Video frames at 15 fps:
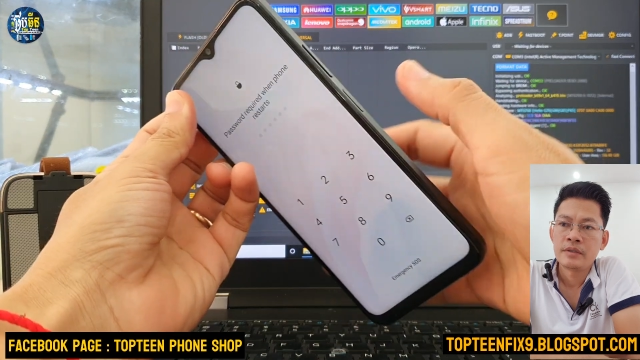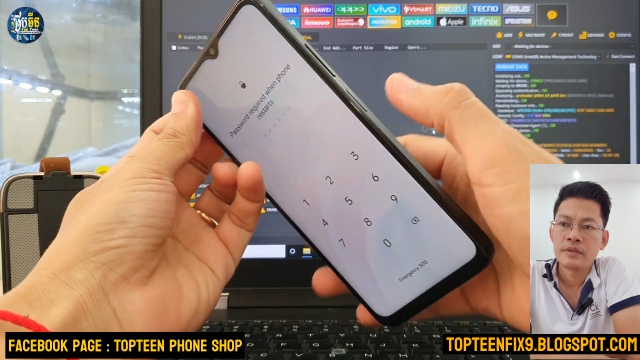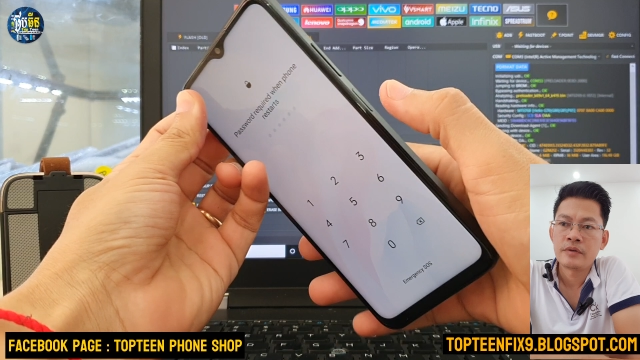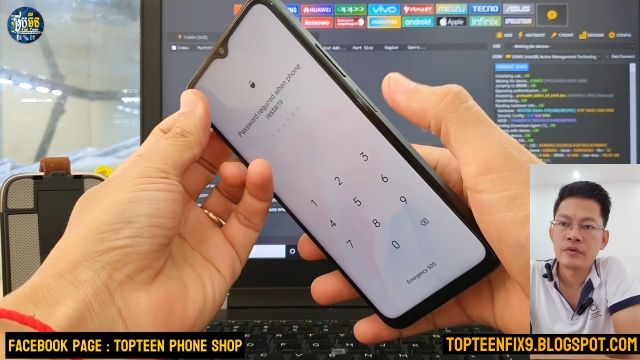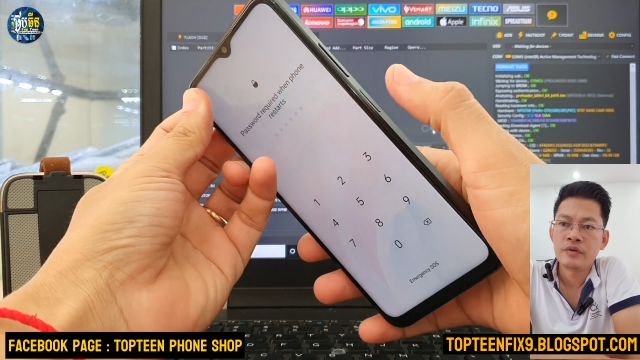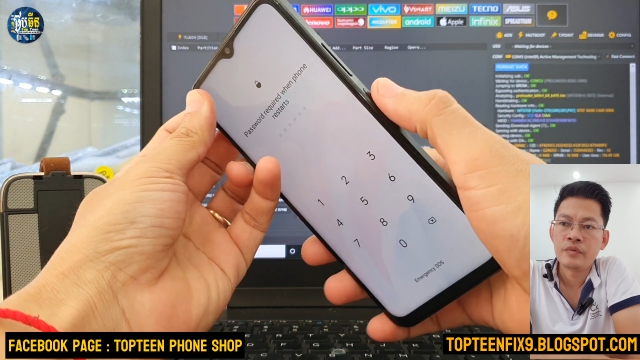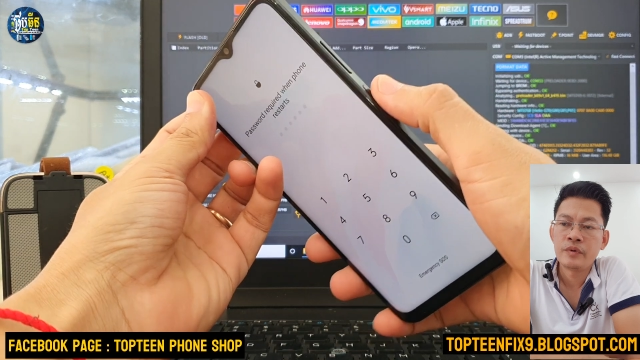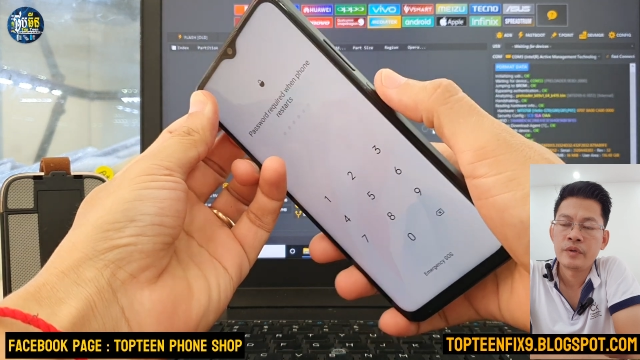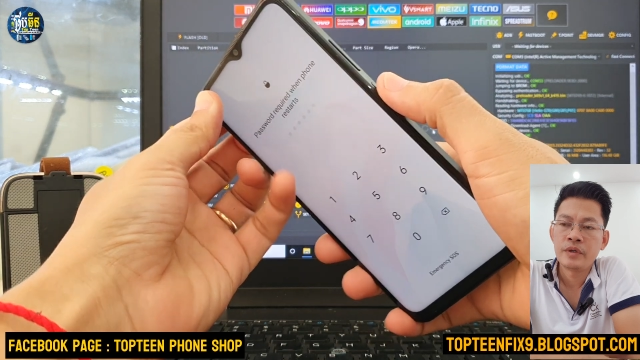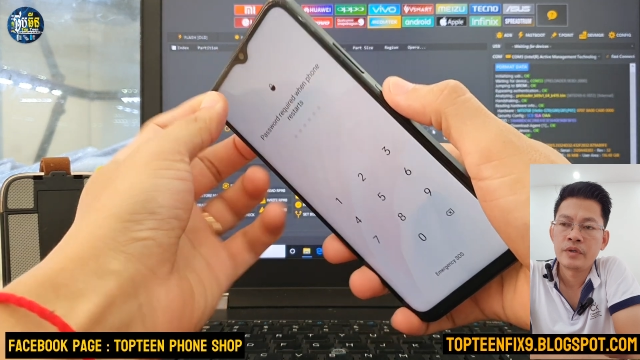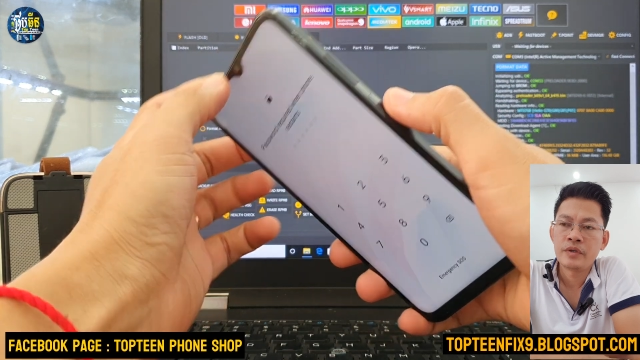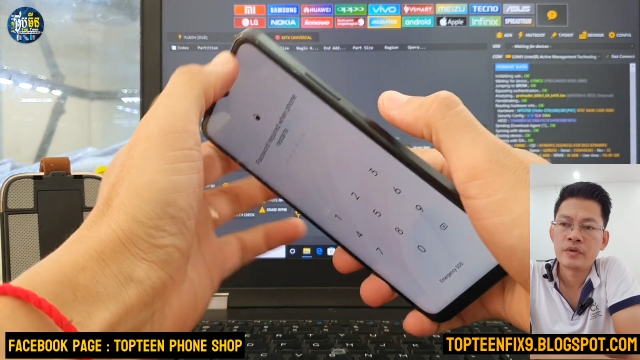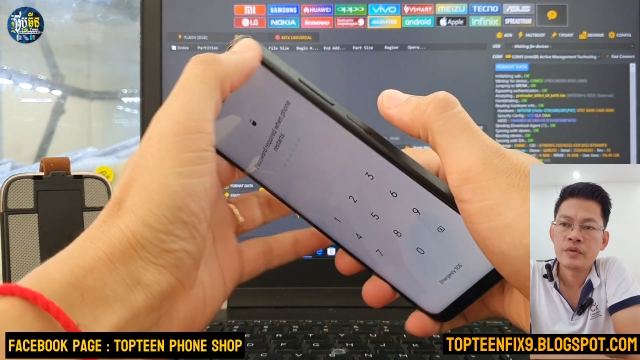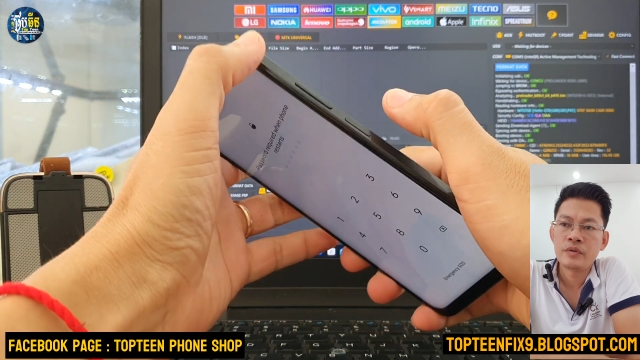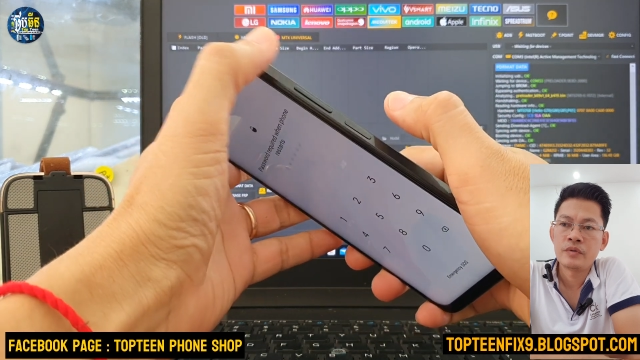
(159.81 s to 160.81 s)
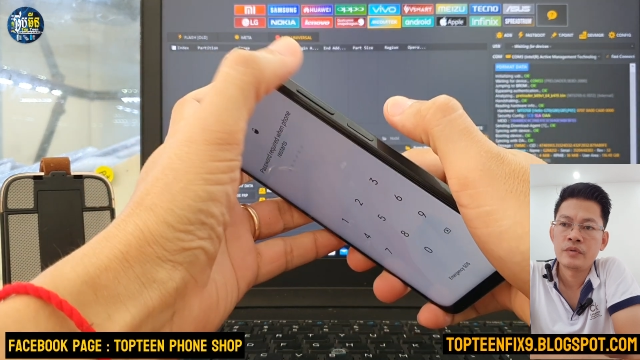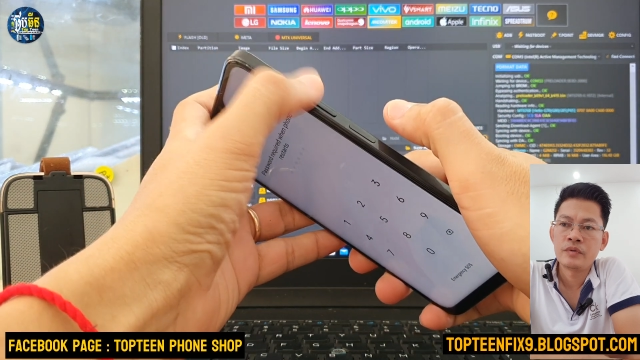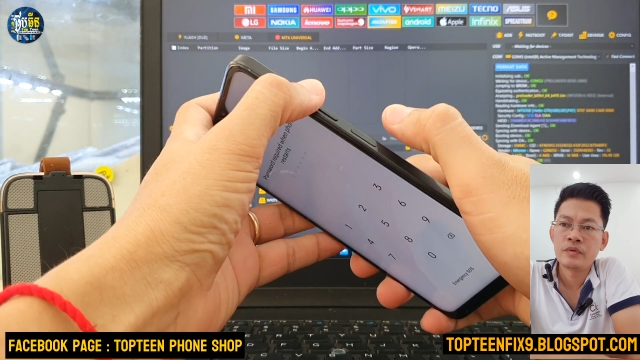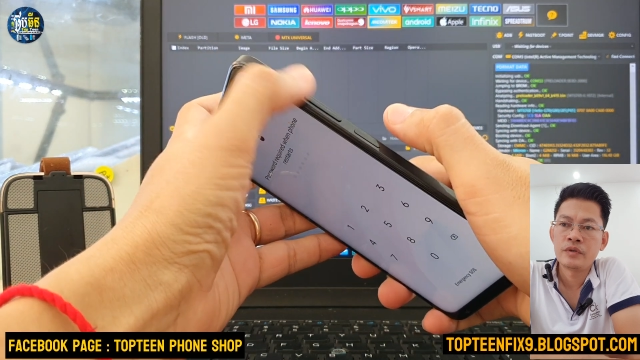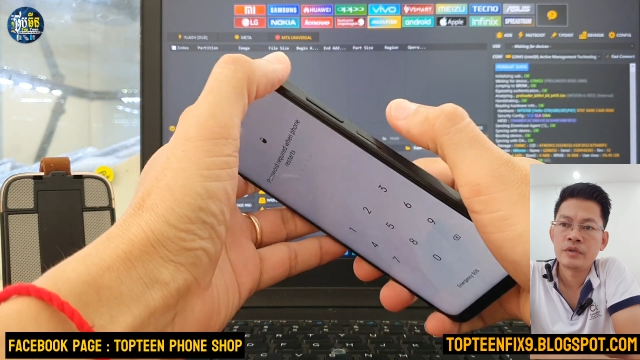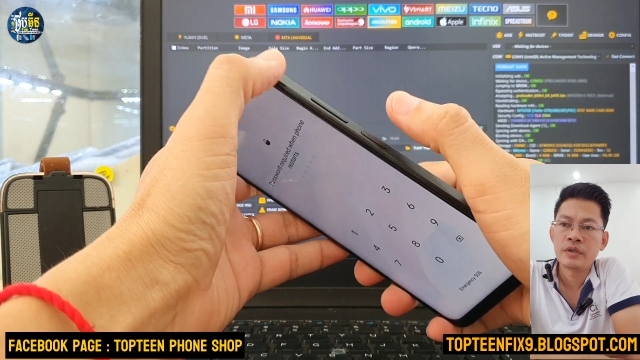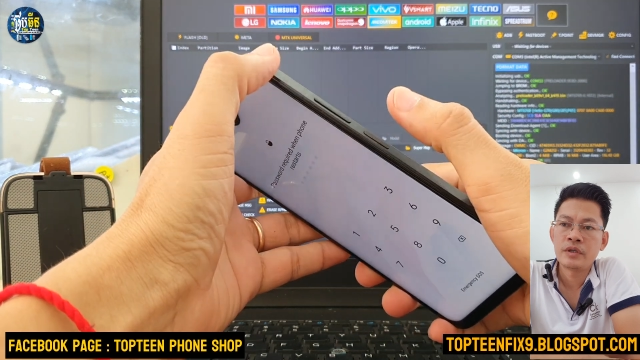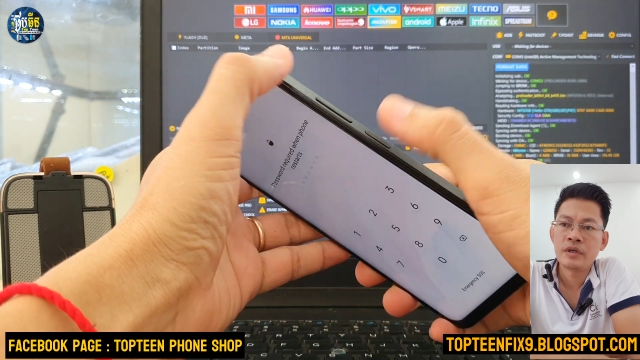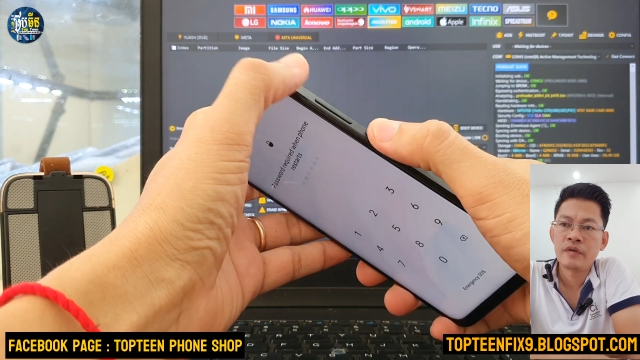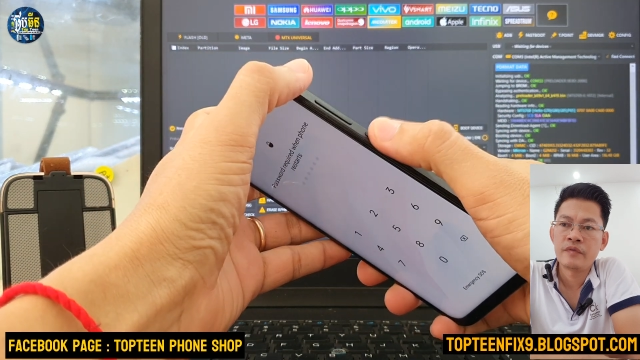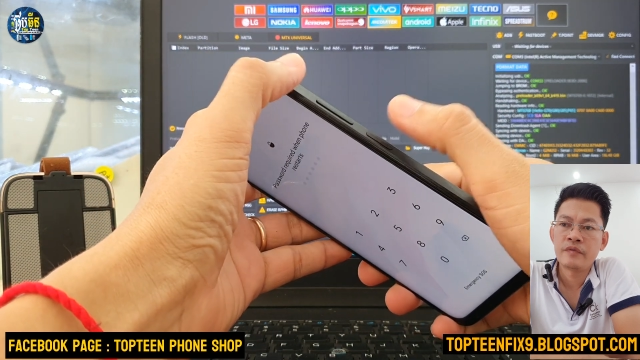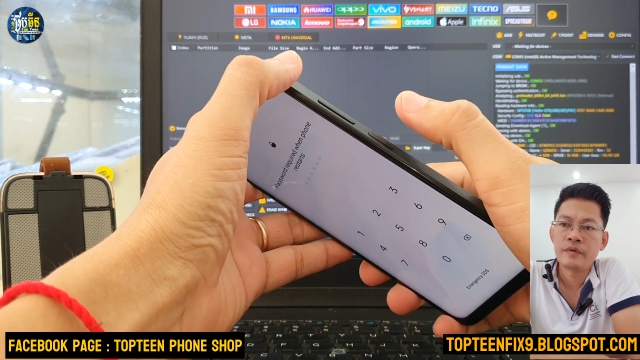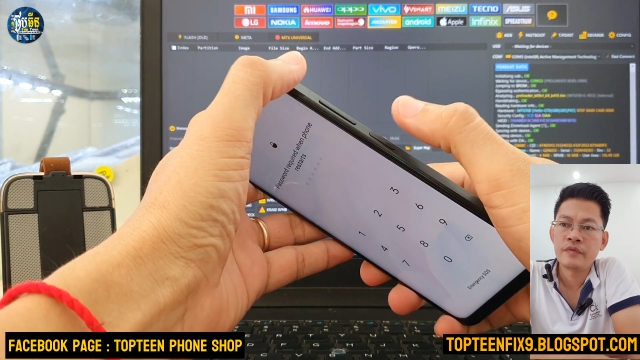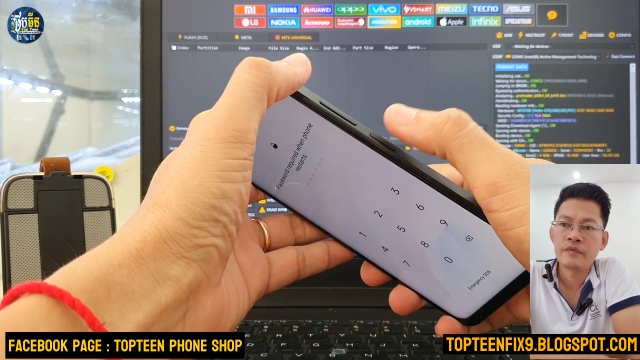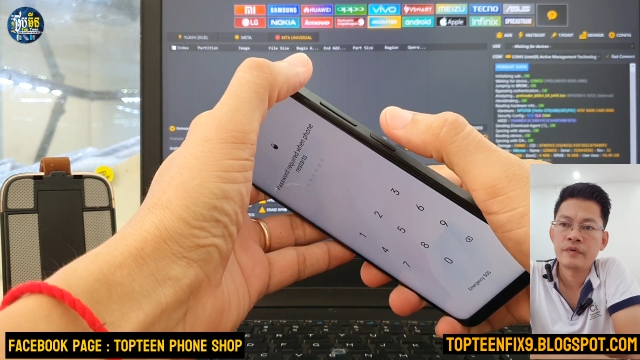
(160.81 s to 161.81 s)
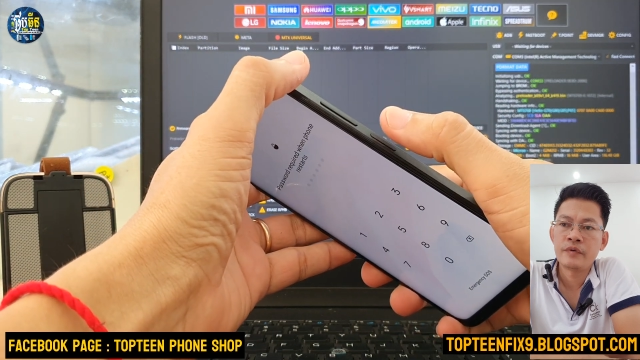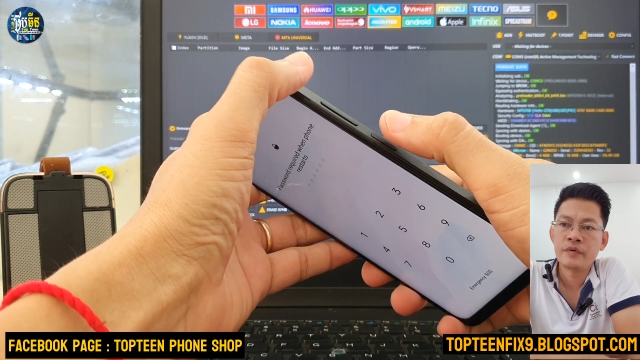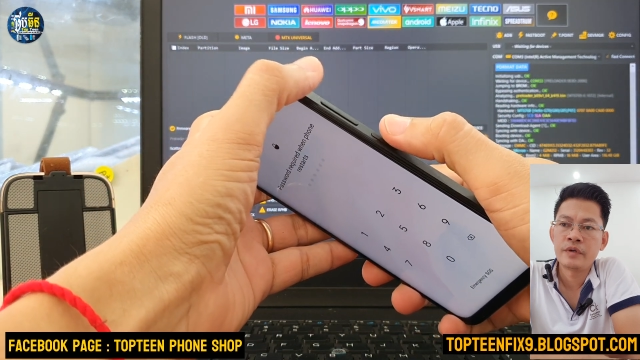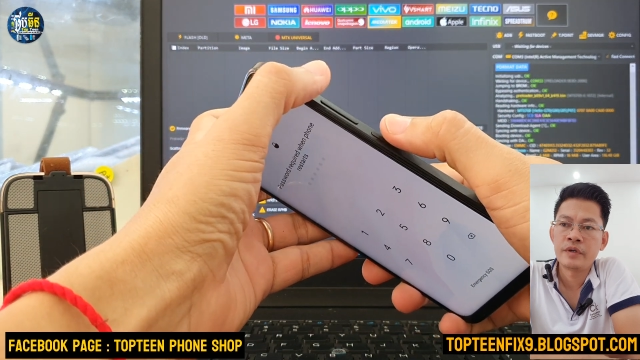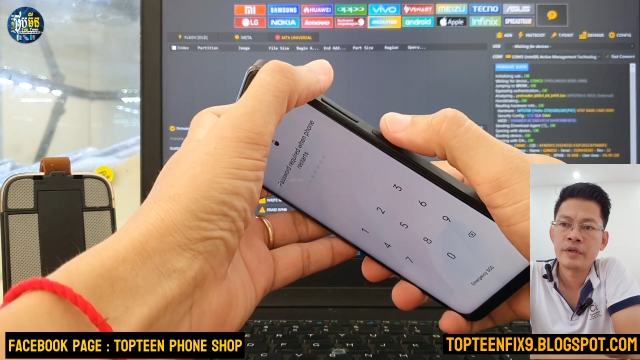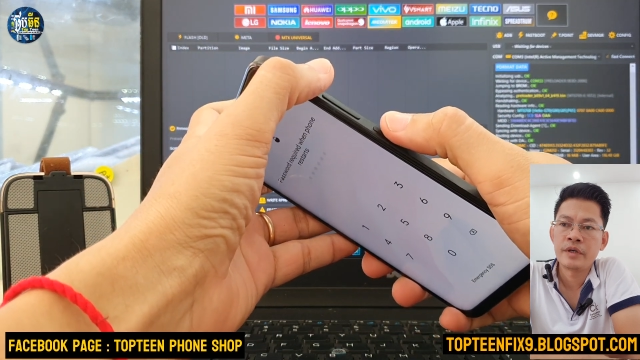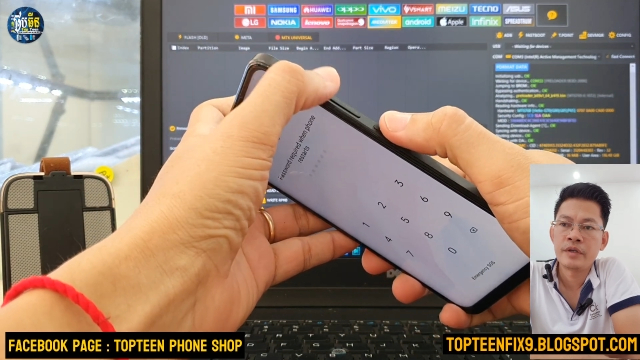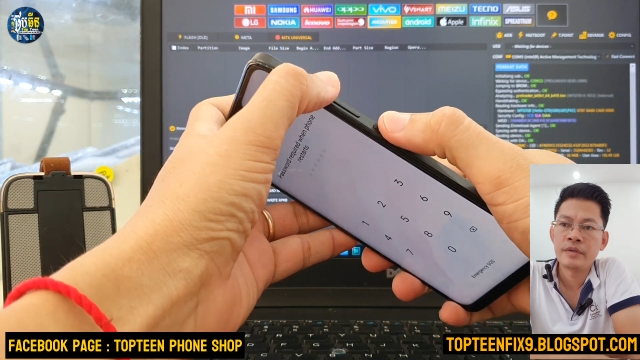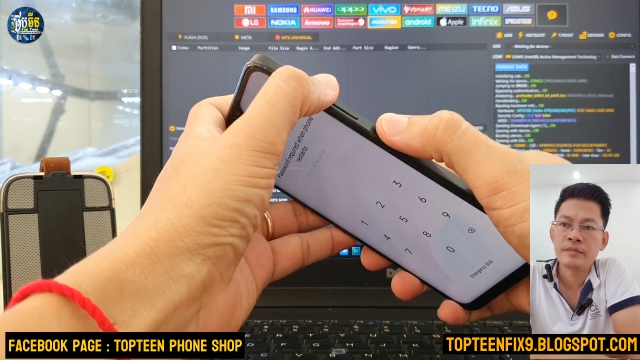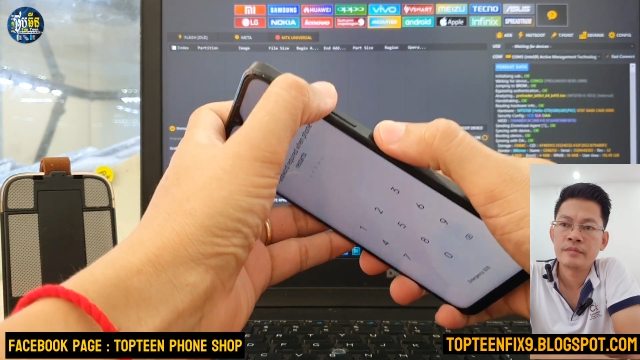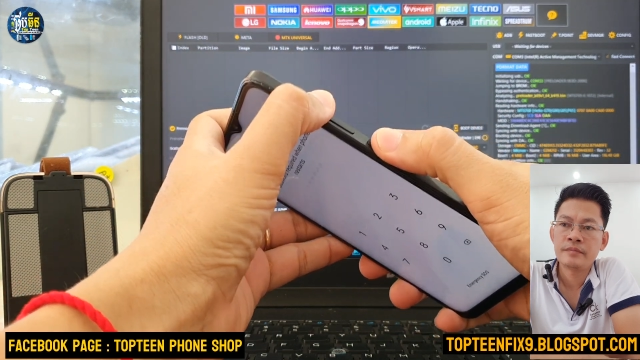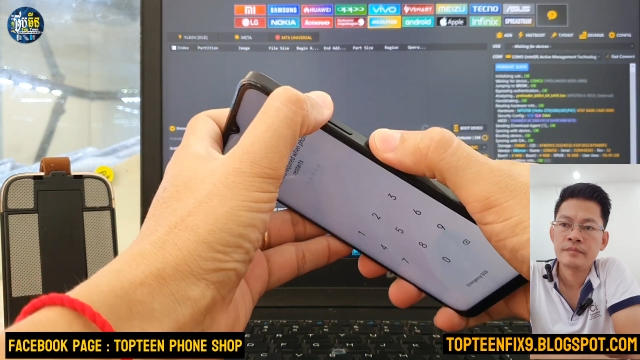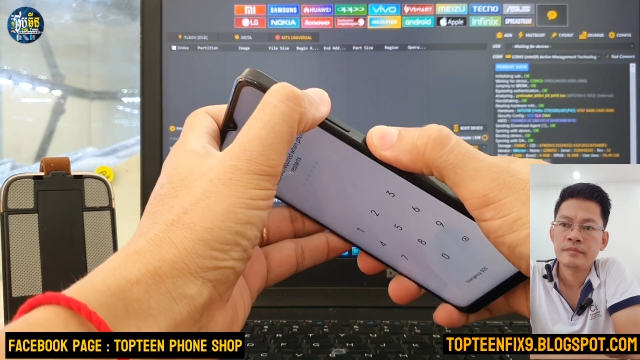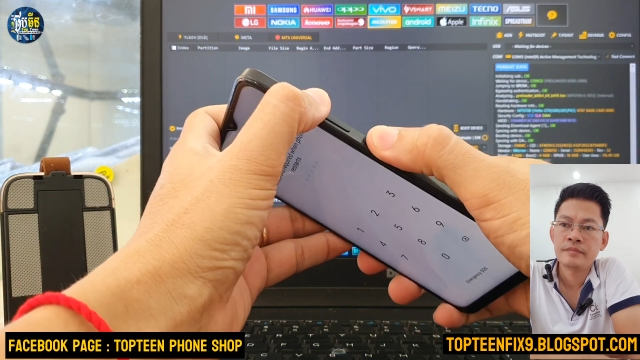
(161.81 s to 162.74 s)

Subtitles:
So we need to turn off the phone again